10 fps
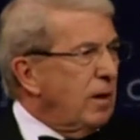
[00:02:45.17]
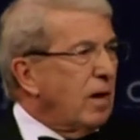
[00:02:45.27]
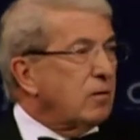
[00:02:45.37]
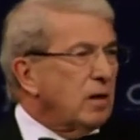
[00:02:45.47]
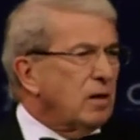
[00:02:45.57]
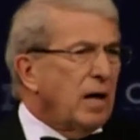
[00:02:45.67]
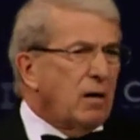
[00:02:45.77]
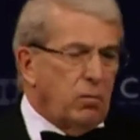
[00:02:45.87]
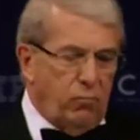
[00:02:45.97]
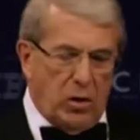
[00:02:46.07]
I think
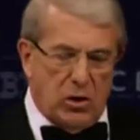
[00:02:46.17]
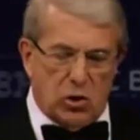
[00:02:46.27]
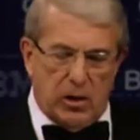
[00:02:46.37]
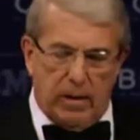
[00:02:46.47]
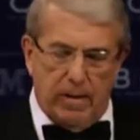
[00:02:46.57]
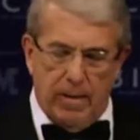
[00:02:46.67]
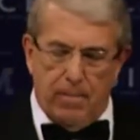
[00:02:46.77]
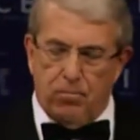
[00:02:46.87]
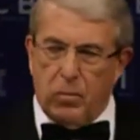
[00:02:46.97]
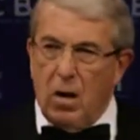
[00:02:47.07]
now of reaching
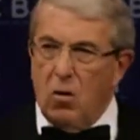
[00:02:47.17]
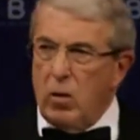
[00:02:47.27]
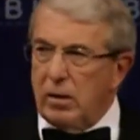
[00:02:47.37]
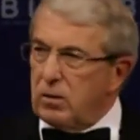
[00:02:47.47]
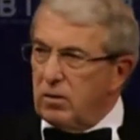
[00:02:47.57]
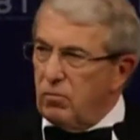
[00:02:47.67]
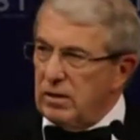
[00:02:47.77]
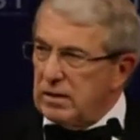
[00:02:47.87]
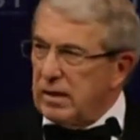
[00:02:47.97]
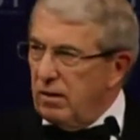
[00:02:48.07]
a relatively
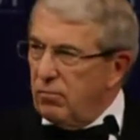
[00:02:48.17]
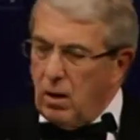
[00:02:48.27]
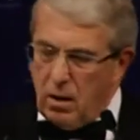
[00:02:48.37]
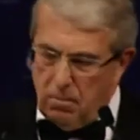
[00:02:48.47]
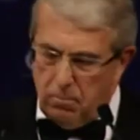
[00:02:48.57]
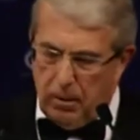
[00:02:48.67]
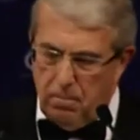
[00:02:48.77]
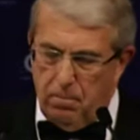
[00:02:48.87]
safe harbour.